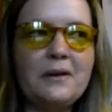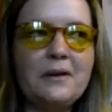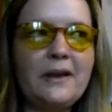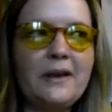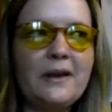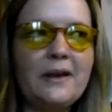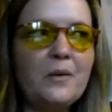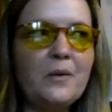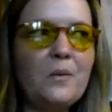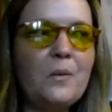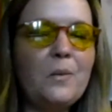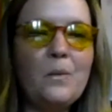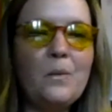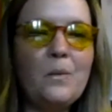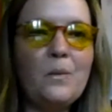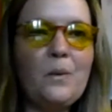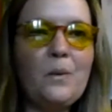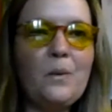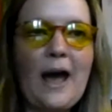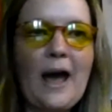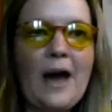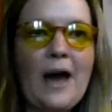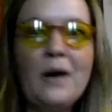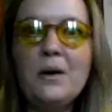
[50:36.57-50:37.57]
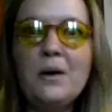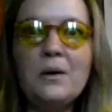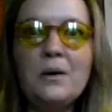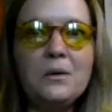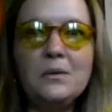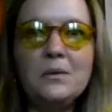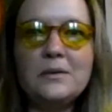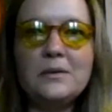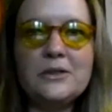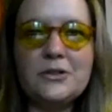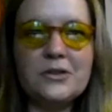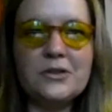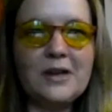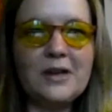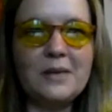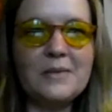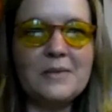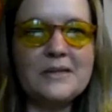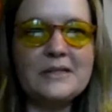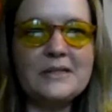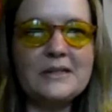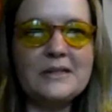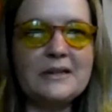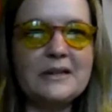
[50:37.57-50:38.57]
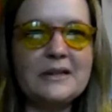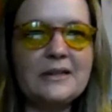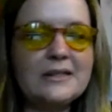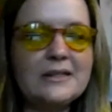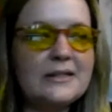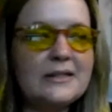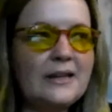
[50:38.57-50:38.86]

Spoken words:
Like, how did you come into this?